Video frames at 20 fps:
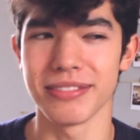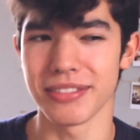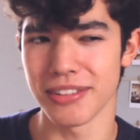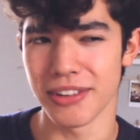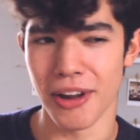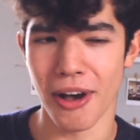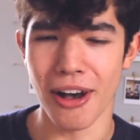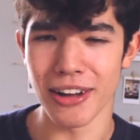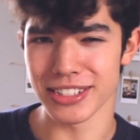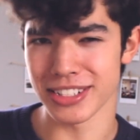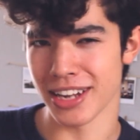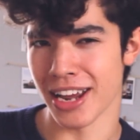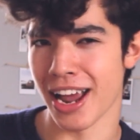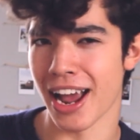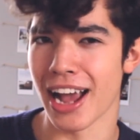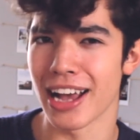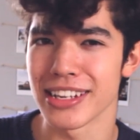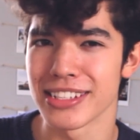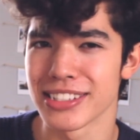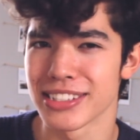not to
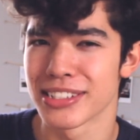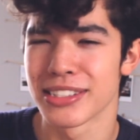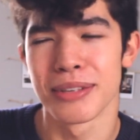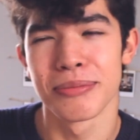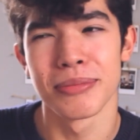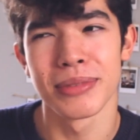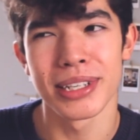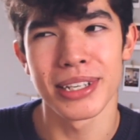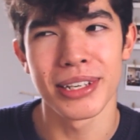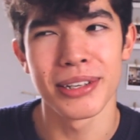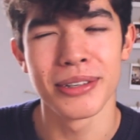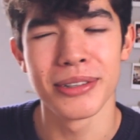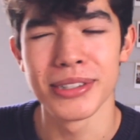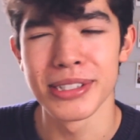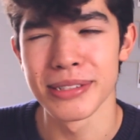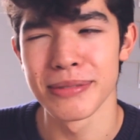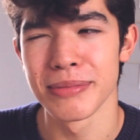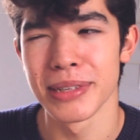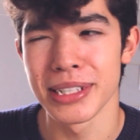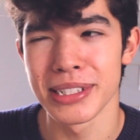ask somebody who
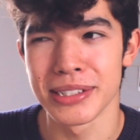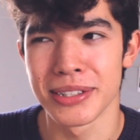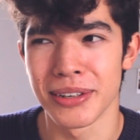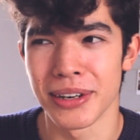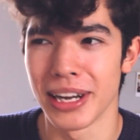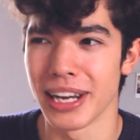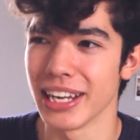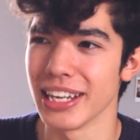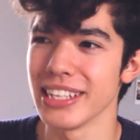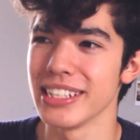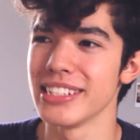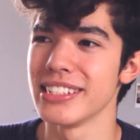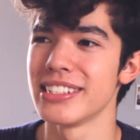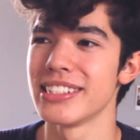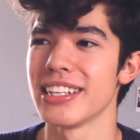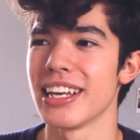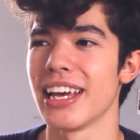is mixed race,